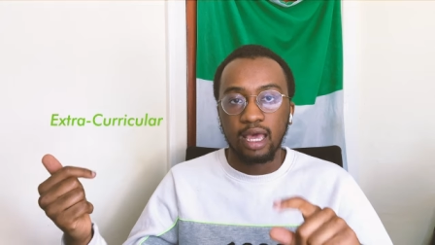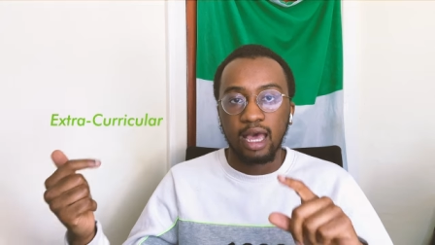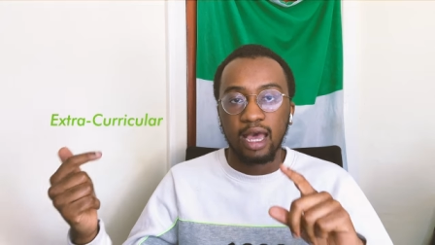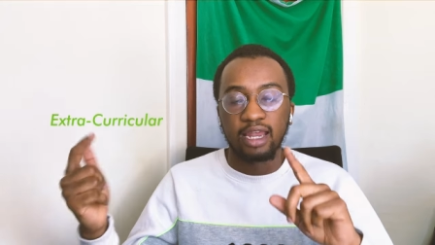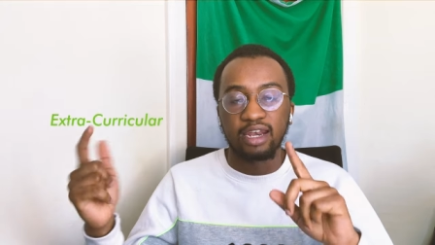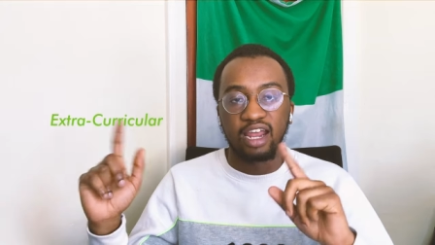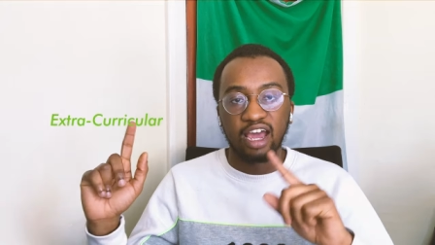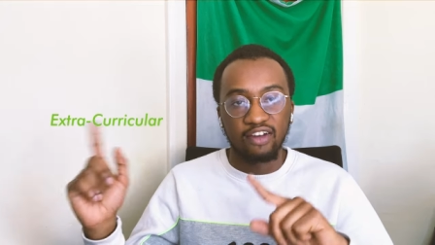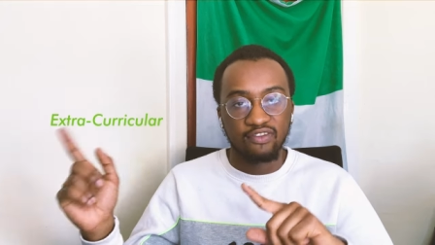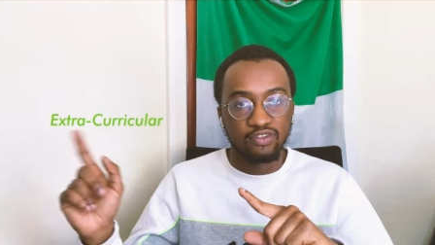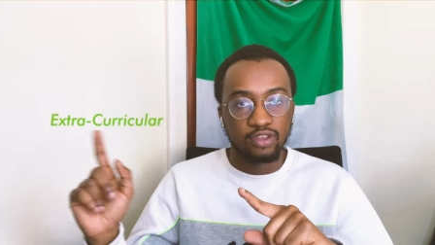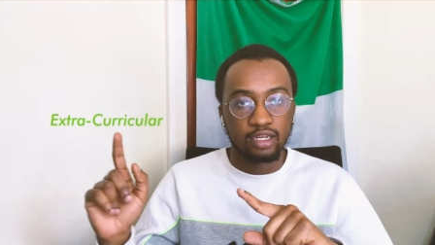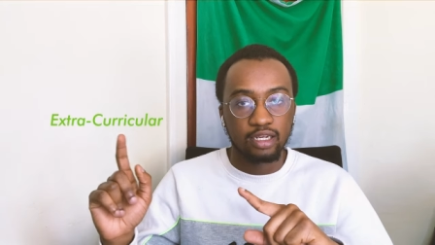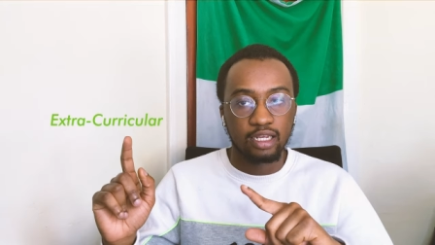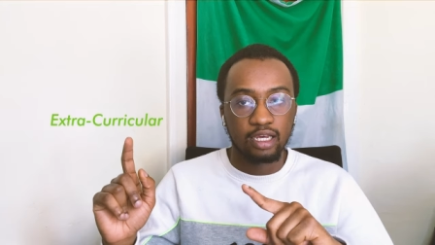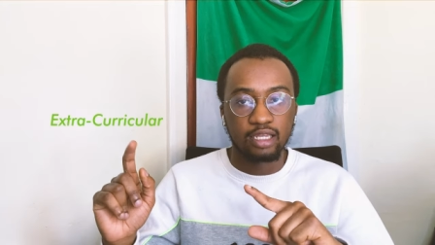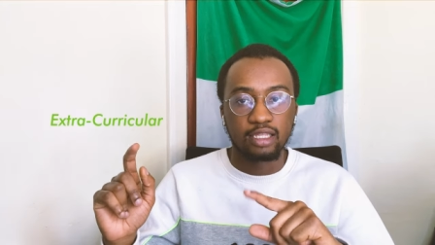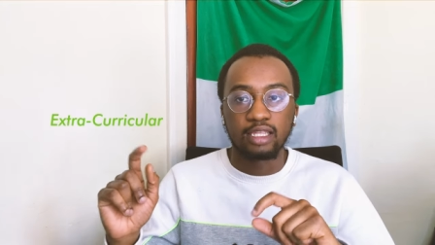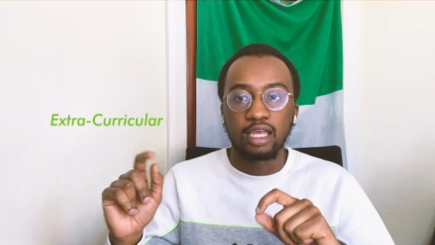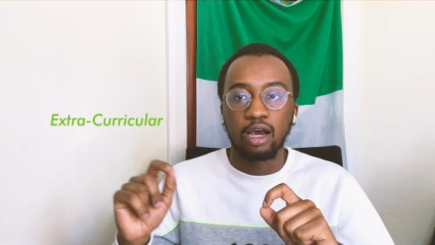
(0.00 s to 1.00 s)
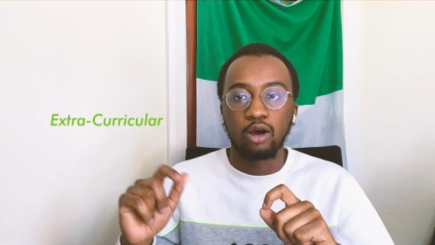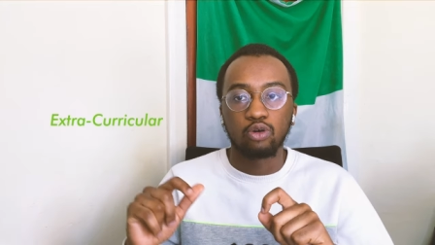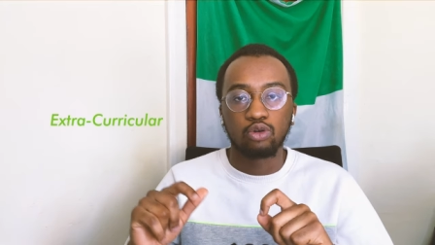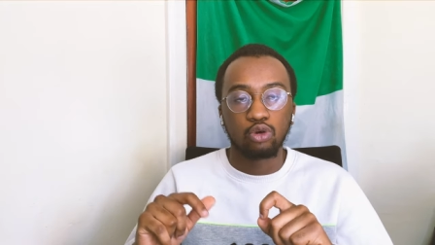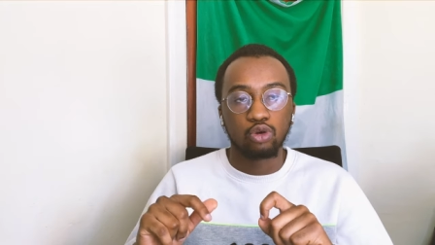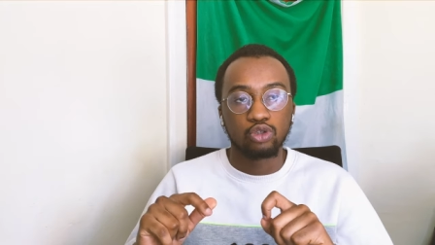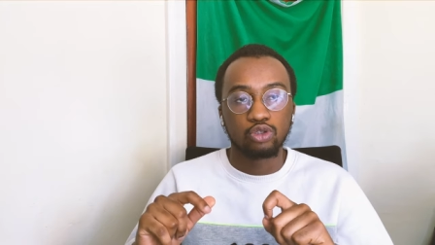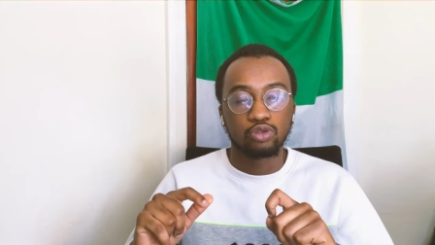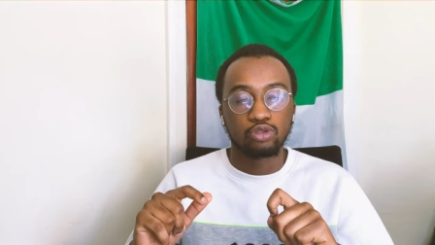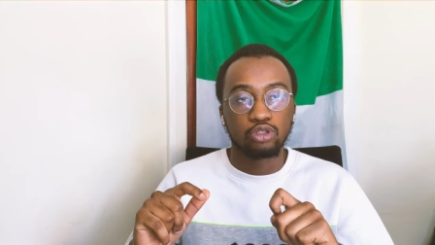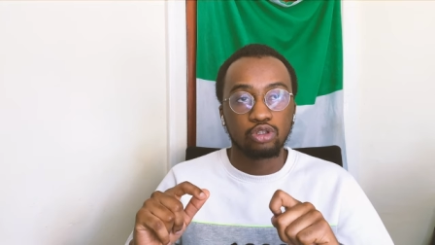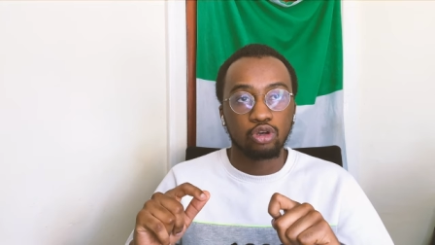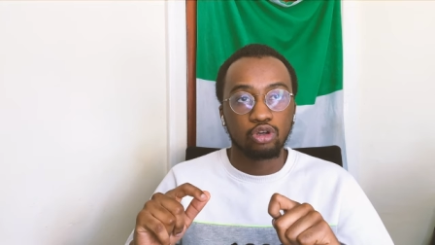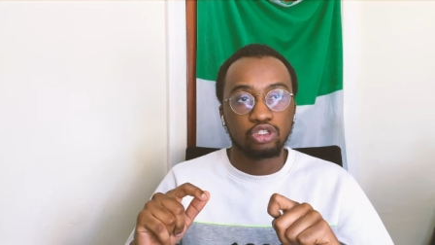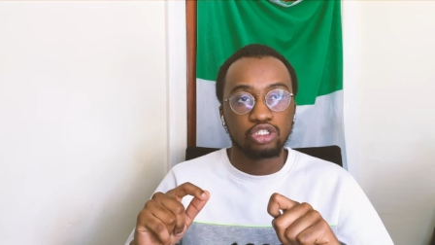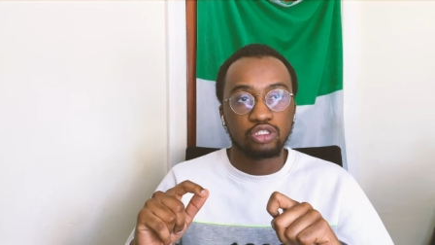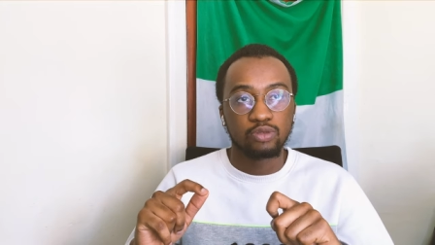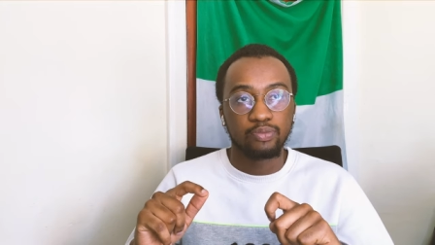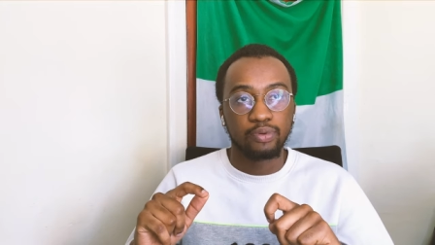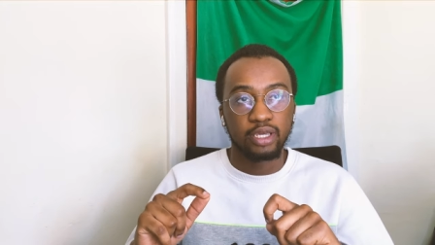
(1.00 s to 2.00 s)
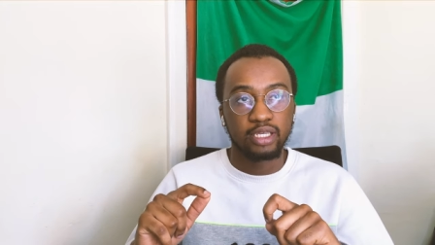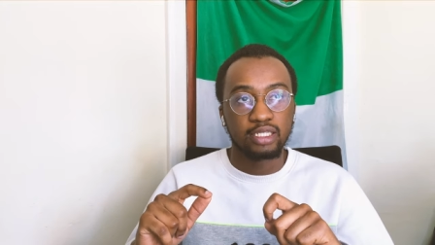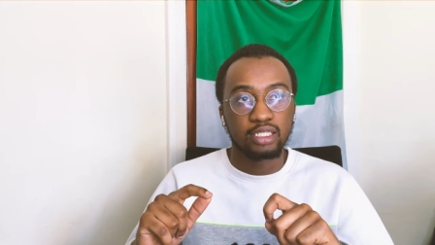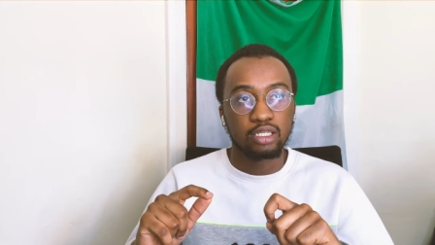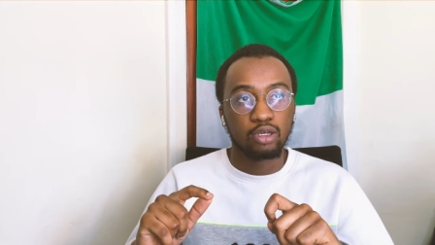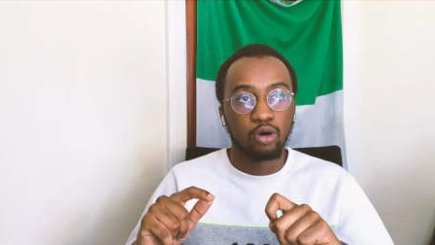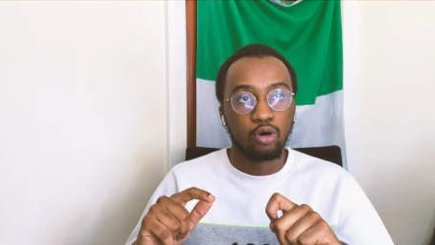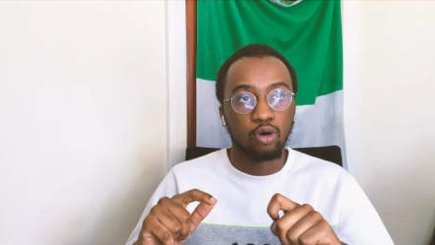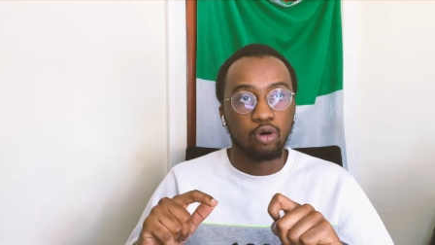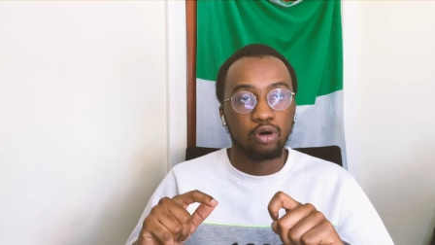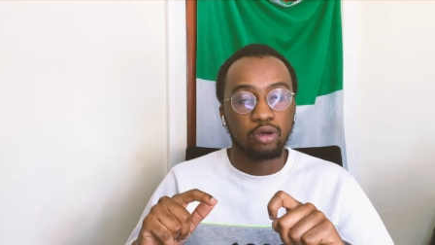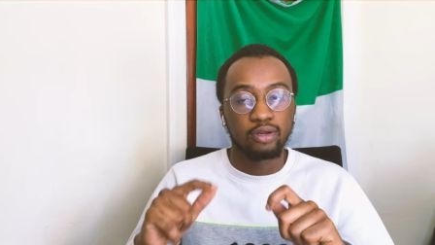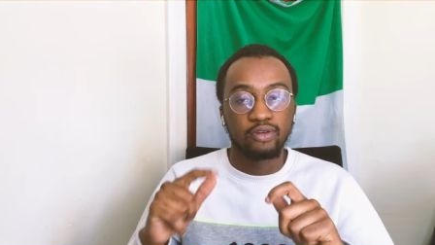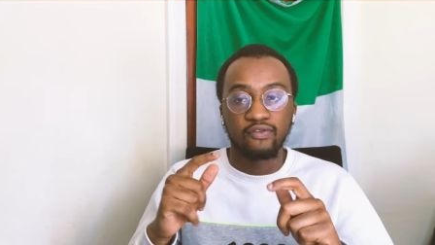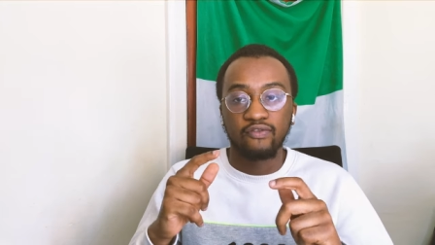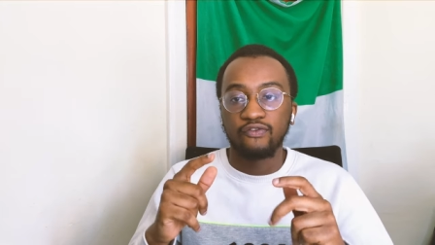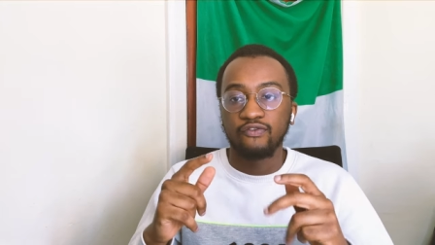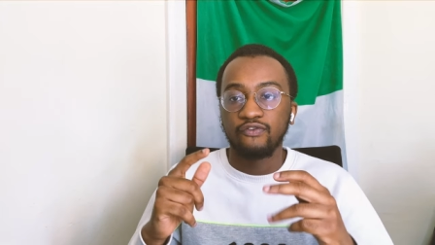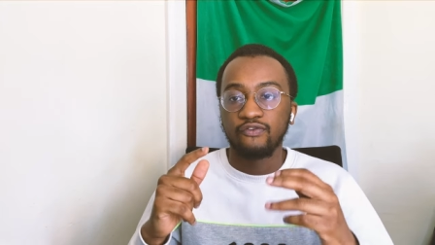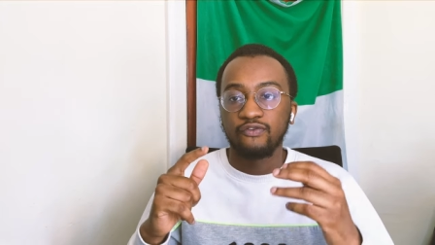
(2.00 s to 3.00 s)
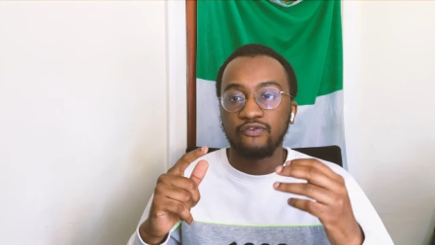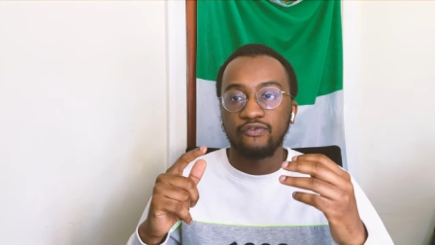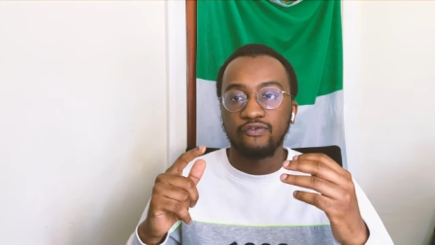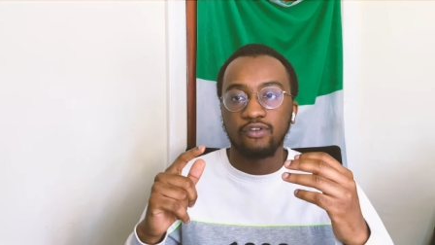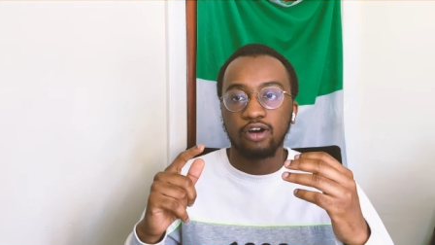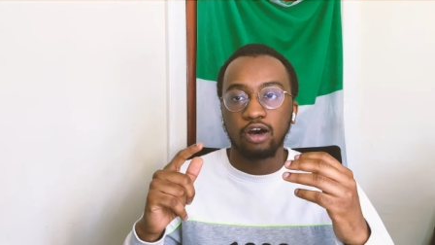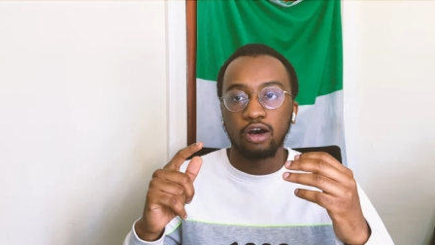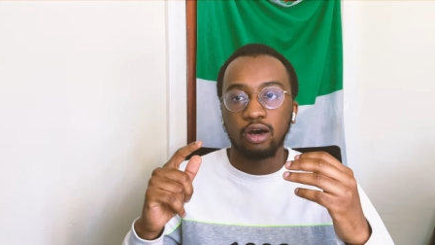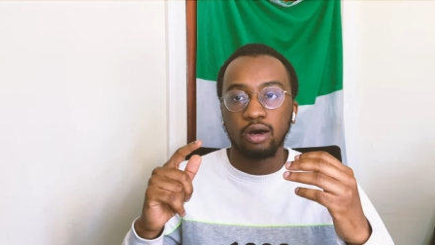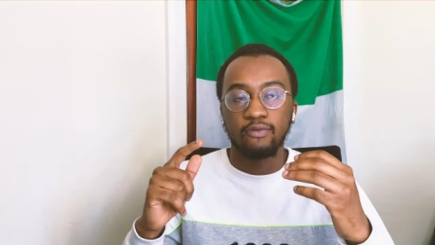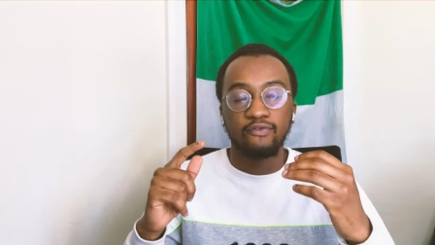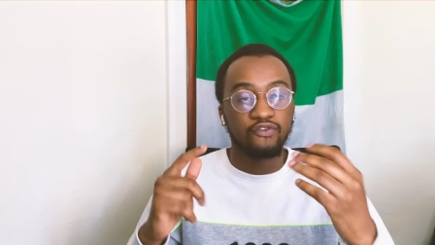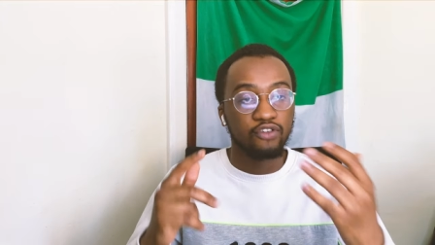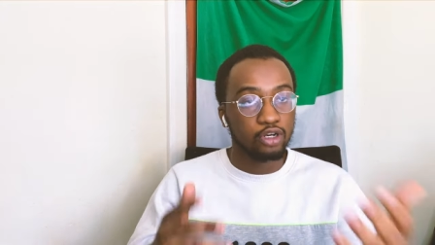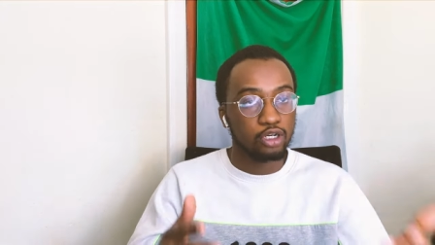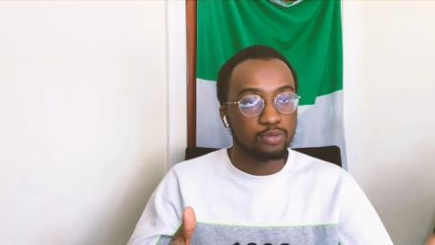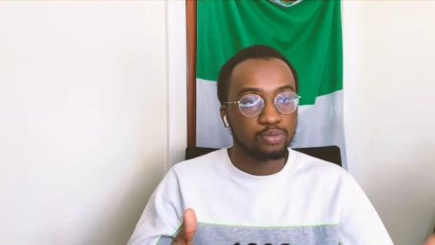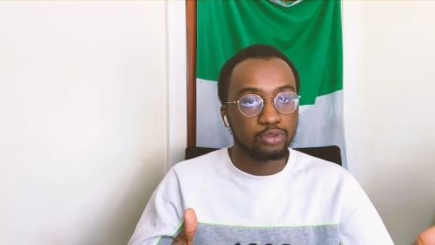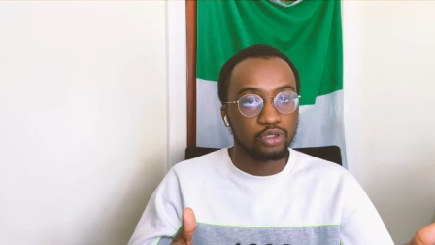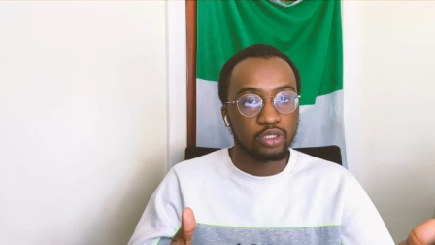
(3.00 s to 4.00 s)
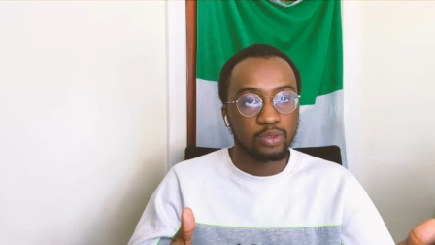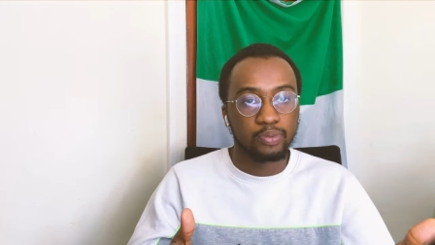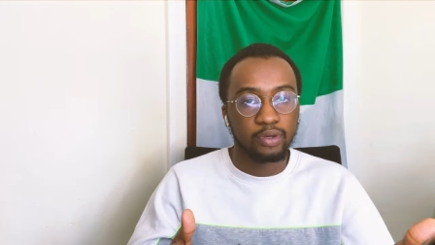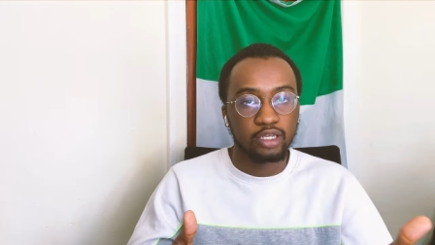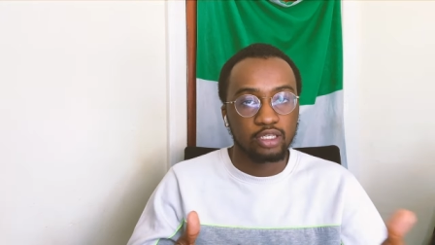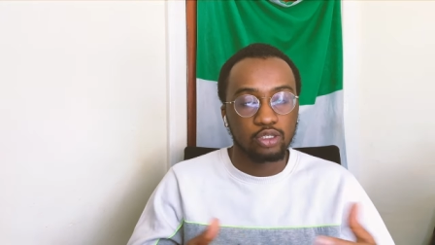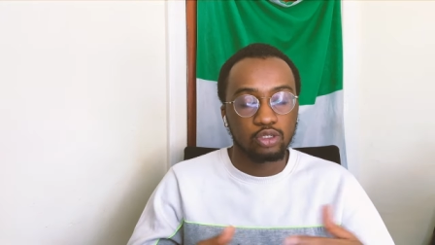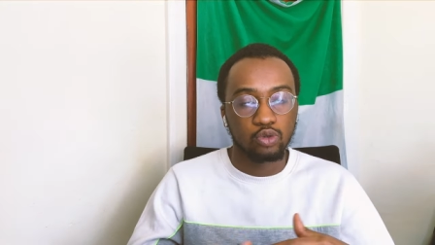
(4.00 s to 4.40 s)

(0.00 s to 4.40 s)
and after that I would also touch base on further prospects,